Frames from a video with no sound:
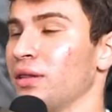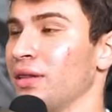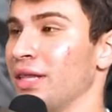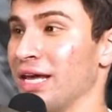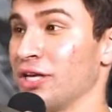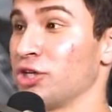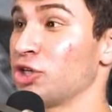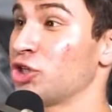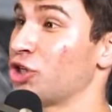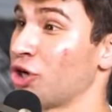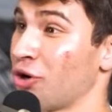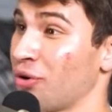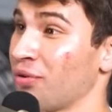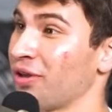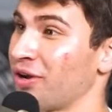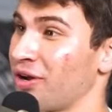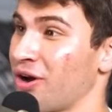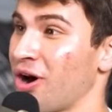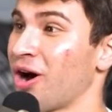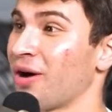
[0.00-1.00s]
they show the
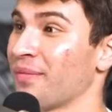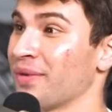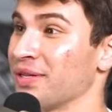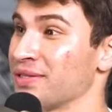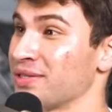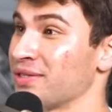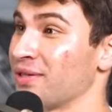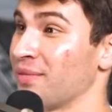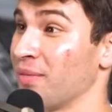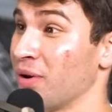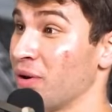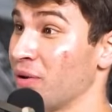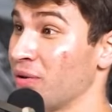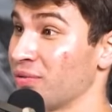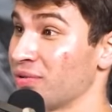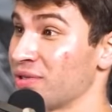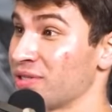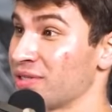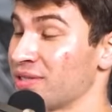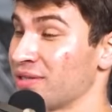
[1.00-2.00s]
comments the
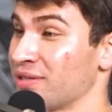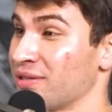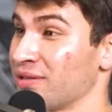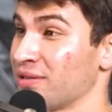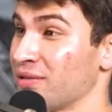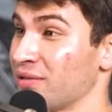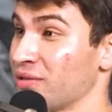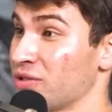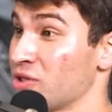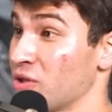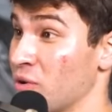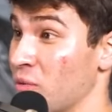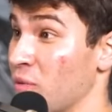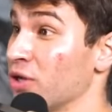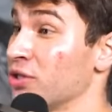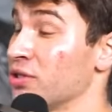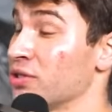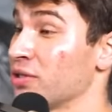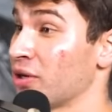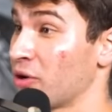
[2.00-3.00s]
most to the
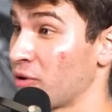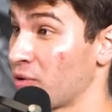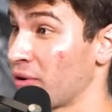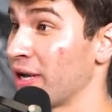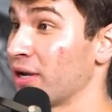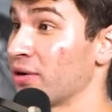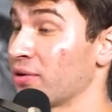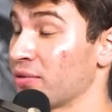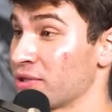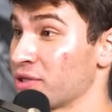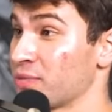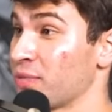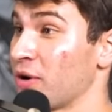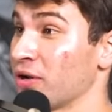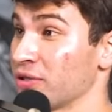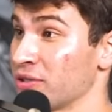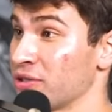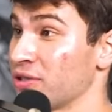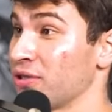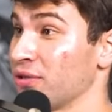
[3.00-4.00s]
one the creator
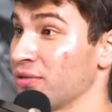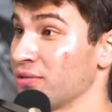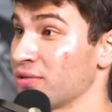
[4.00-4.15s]
responds to.